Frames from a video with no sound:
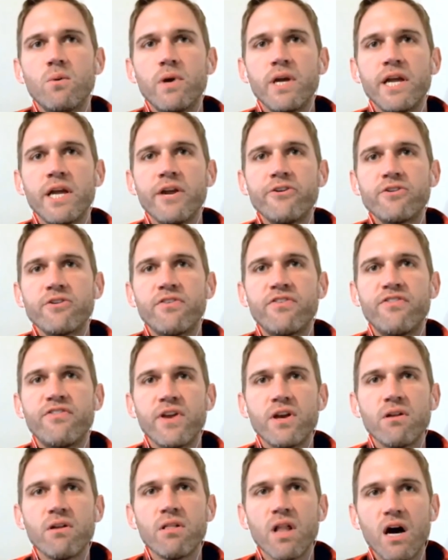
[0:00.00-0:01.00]
We're here to
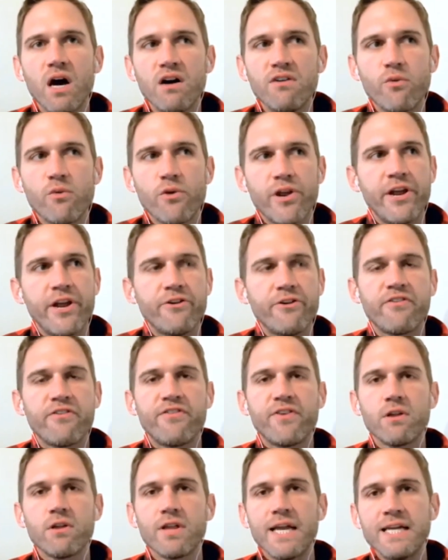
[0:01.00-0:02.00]
feel love. We're here to
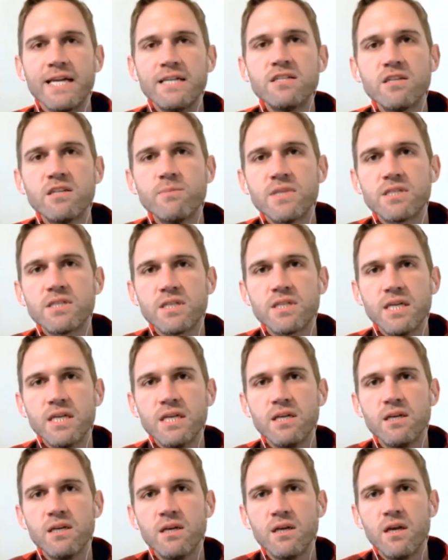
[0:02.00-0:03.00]
feel intimacy